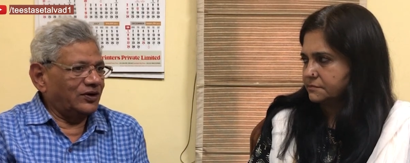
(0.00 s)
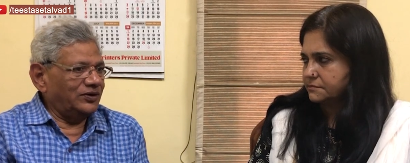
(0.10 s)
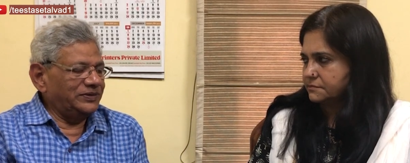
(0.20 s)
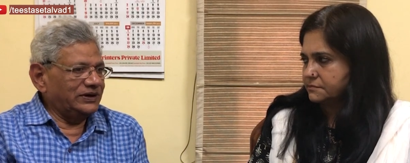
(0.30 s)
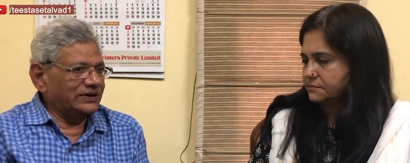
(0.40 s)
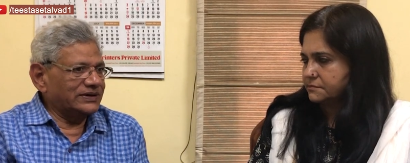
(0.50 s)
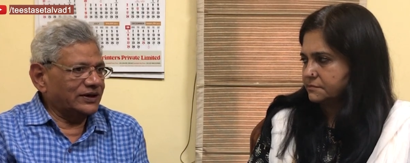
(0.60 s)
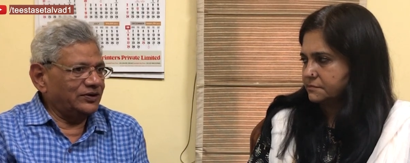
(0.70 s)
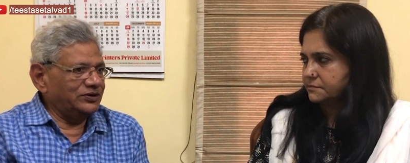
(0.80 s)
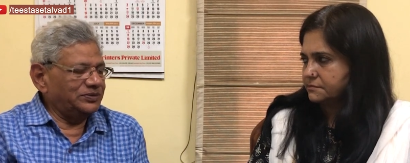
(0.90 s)
Speaker 1: government is
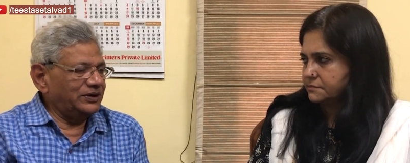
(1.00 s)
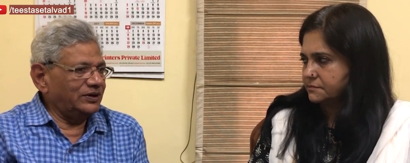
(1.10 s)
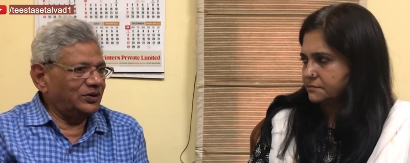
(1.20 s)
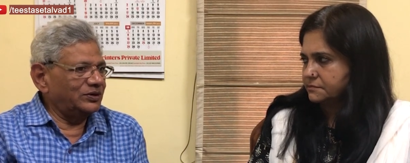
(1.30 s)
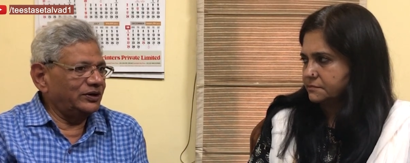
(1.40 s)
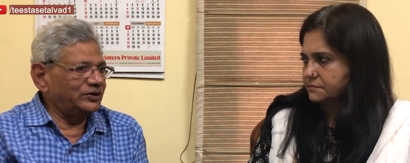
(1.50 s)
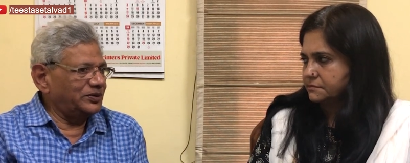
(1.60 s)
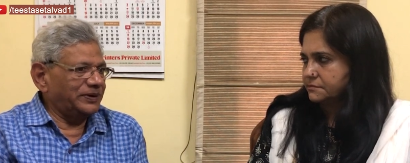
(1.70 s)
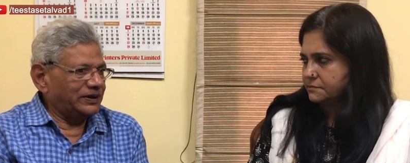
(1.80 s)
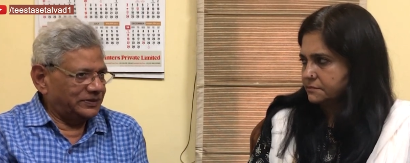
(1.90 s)
accountable only
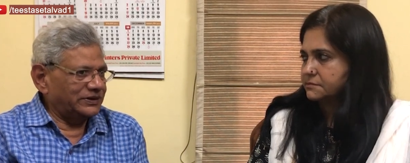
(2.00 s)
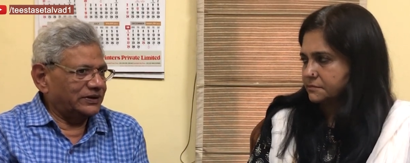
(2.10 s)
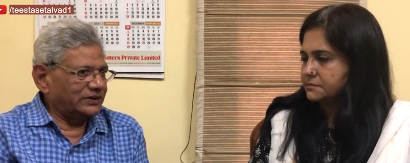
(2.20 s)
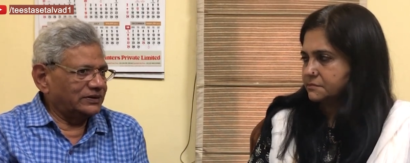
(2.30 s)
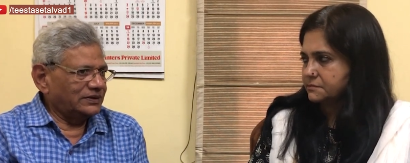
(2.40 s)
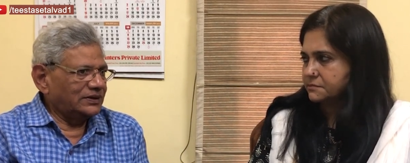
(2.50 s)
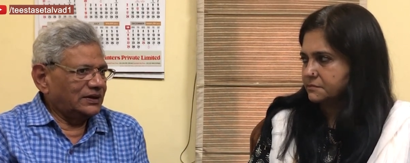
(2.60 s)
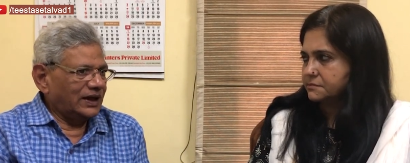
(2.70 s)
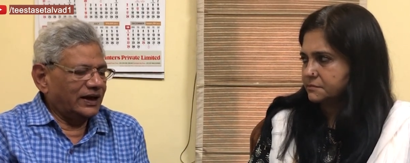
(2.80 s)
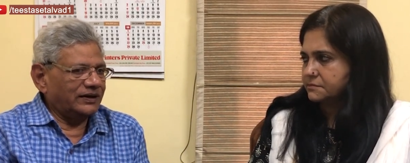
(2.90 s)
to the Parliament.
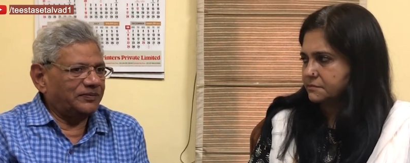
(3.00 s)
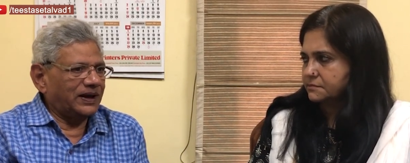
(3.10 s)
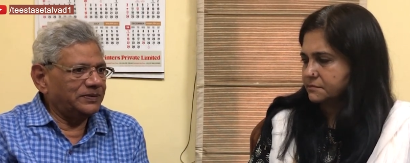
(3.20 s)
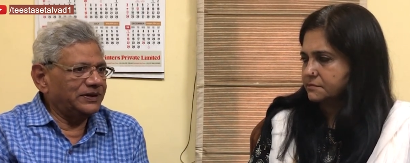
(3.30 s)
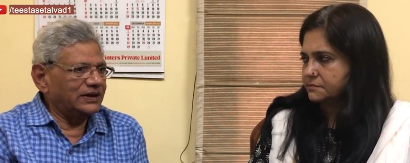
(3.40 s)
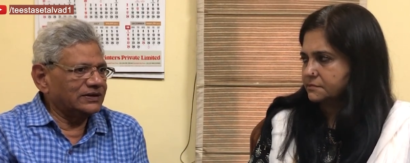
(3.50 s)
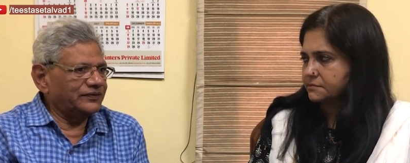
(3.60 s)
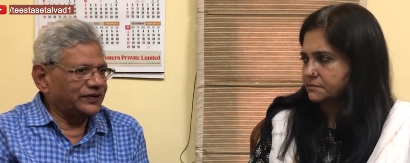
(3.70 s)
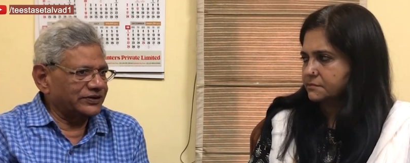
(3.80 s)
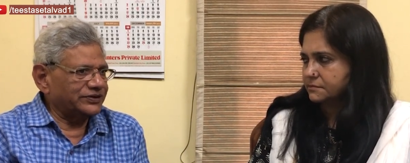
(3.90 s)
And the Parliament
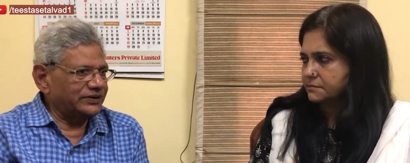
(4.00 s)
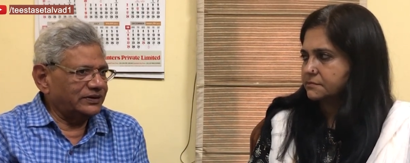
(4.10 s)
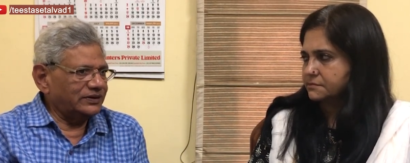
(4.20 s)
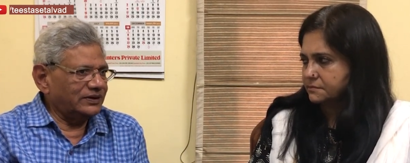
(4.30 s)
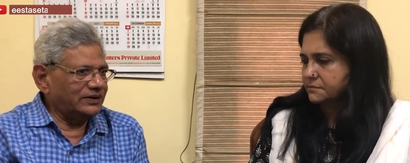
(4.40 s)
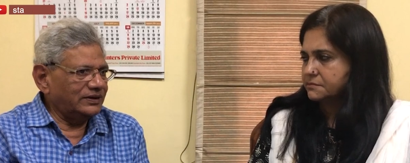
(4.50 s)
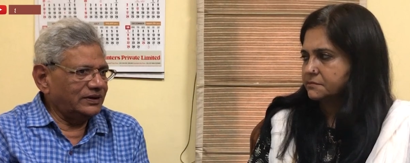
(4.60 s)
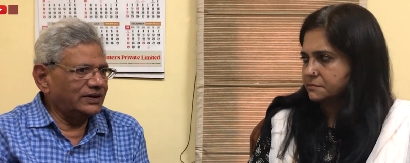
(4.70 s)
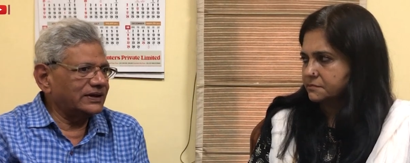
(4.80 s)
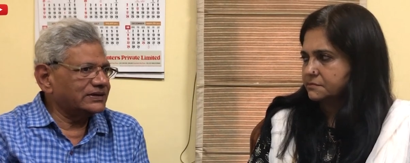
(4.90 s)
doesn't function,
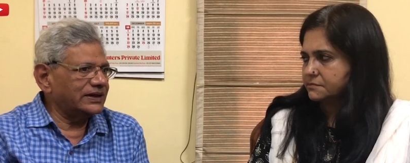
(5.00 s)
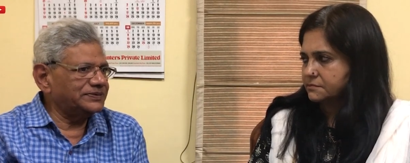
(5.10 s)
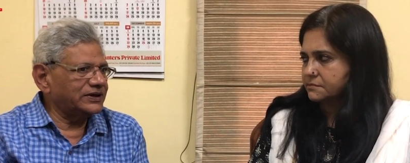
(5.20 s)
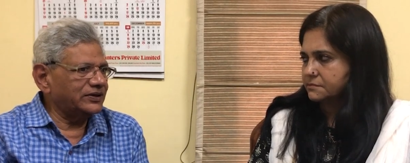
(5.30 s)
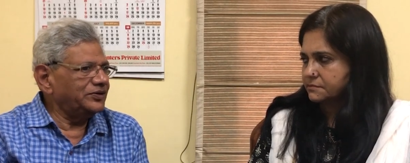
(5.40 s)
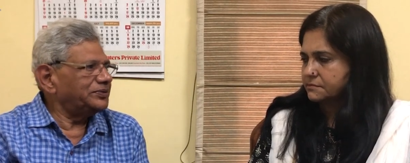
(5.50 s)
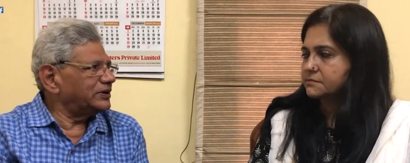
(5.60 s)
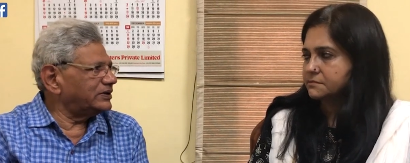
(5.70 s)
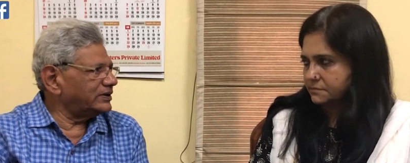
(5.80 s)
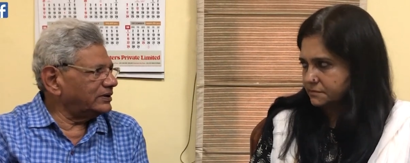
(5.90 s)
it escapes
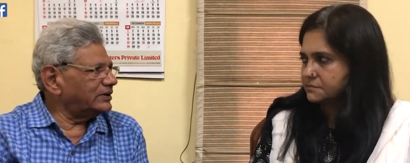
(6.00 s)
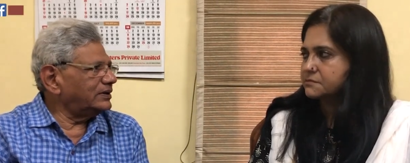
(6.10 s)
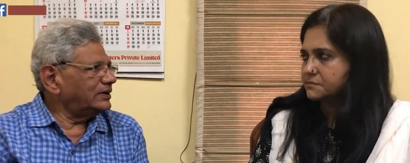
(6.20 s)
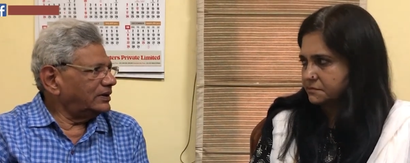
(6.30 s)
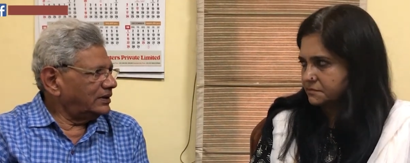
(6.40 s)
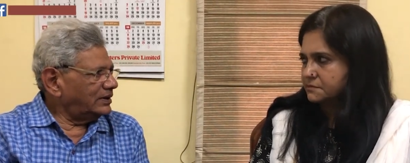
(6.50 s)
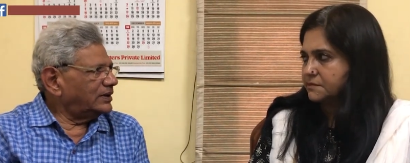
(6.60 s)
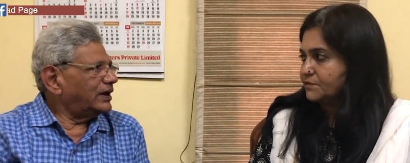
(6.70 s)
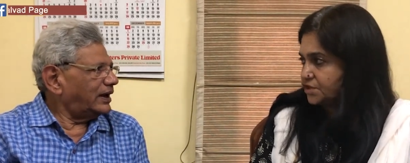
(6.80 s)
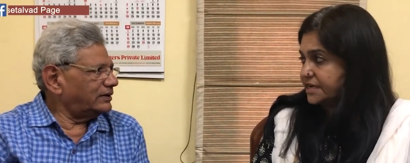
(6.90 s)
accountability.
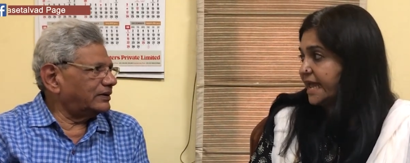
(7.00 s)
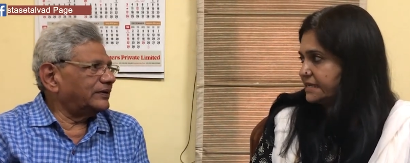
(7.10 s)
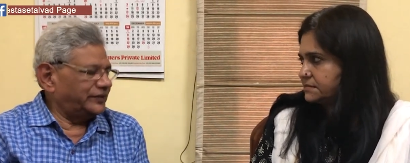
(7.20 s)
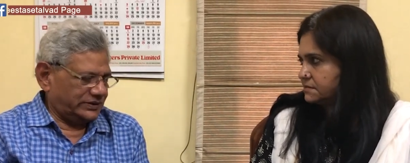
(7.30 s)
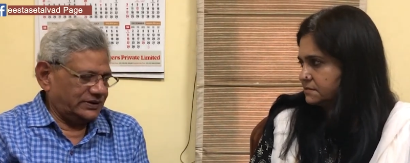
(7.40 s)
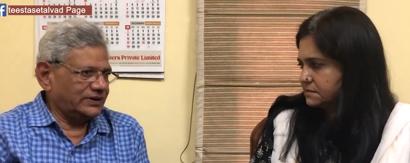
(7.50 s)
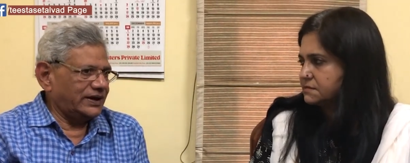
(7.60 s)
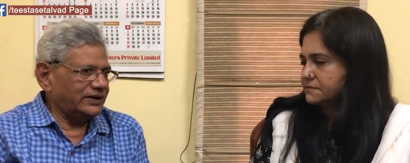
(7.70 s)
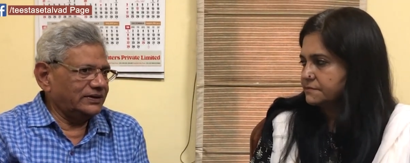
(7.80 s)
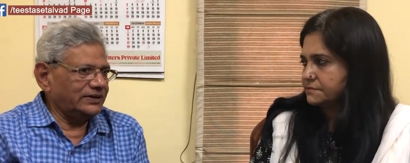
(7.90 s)
Which and it has. Which it
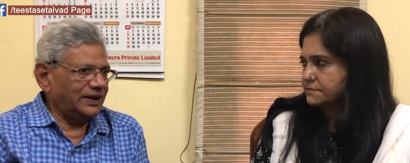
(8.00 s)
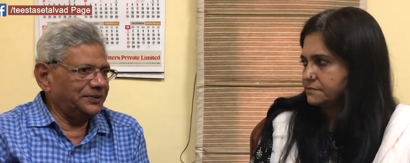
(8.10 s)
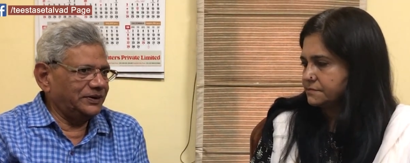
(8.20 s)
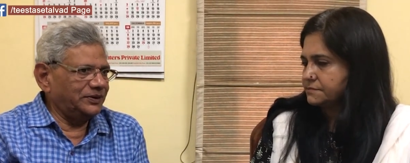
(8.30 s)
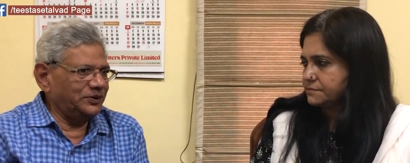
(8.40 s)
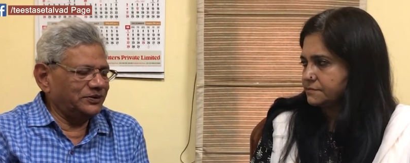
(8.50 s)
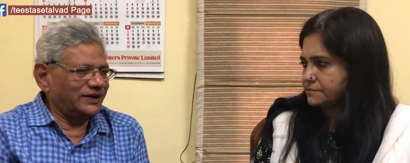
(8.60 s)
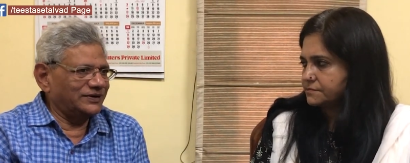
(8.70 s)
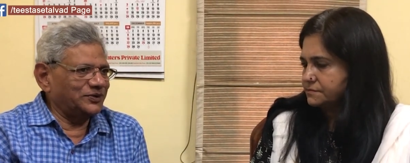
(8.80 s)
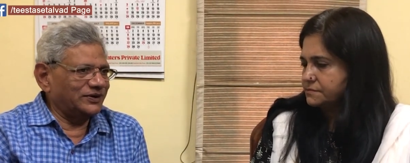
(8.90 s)
has. I mean, you know,
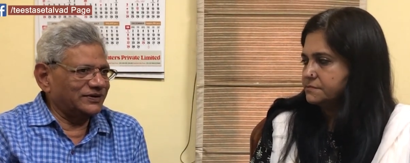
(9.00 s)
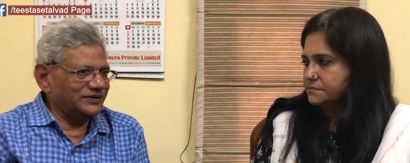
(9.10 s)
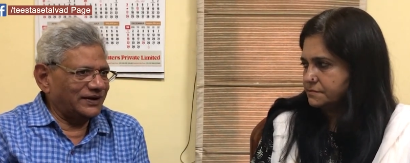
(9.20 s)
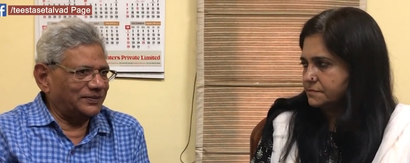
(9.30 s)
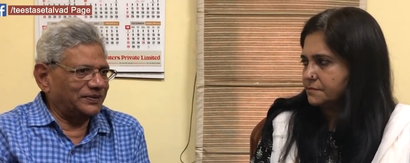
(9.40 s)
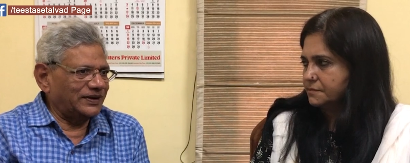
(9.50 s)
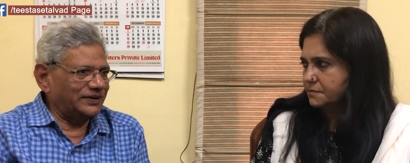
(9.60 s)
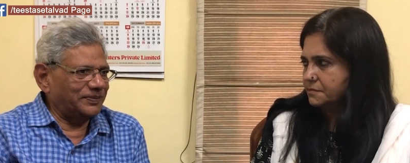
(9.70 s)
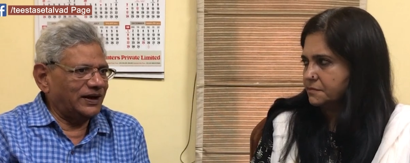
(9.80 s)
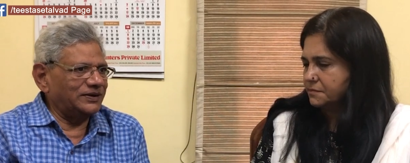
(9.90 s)
that is what applies
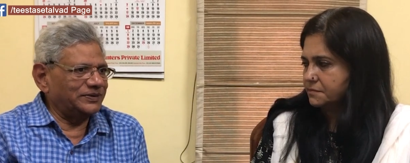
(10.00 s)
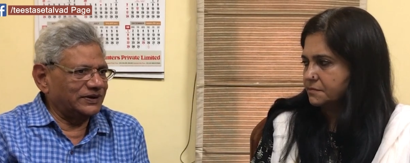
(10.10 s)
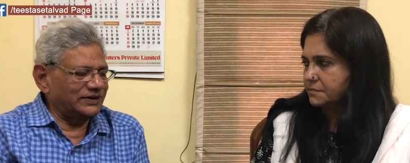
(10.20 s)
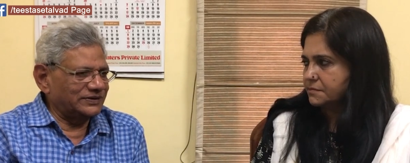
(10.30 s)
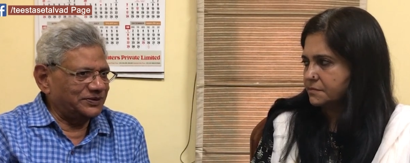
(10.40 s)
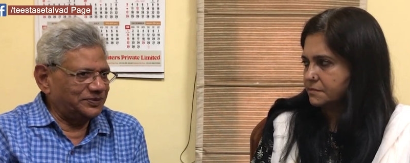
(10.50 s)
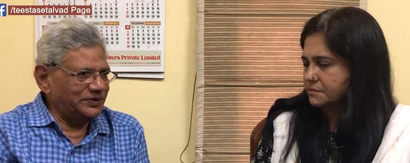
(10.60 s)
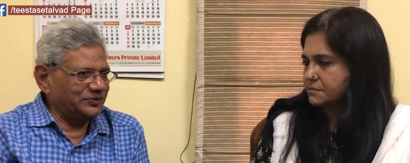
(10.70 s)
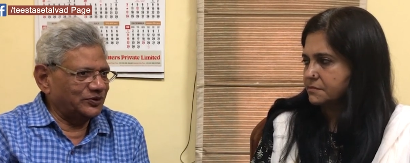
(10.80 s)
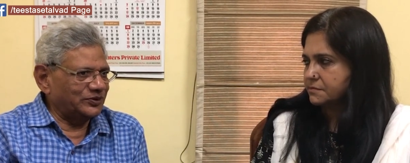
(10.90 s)
the Parliament, the
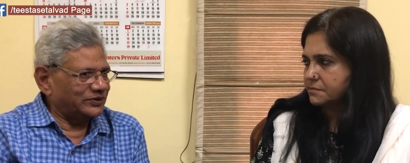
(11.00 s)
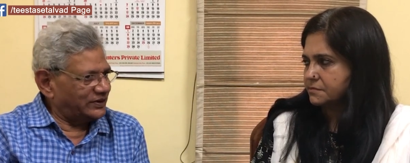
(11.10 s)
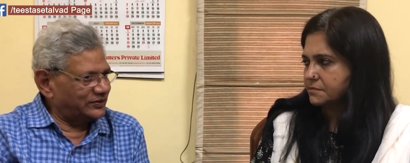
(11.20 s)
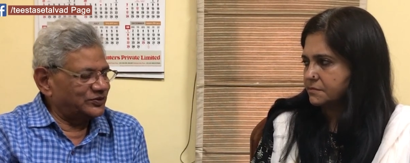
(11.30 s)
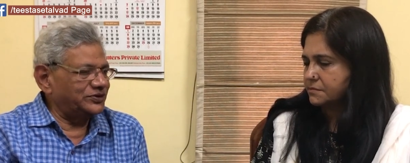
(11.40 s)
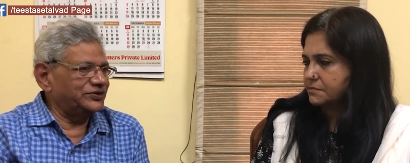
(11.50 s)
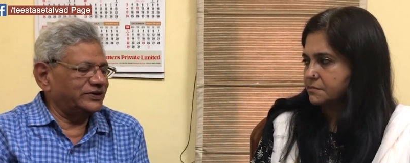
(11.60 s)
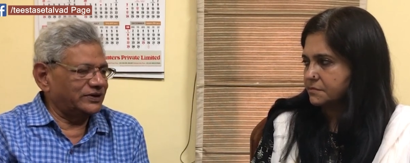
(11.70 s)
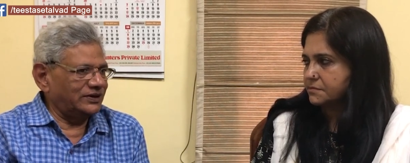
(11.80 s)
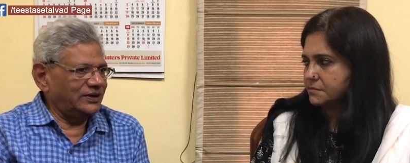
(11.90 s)
Supreme Court, the
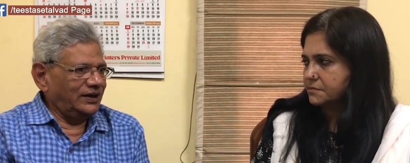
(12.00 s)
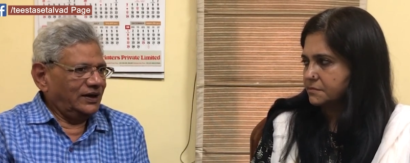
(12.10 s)
judiciary,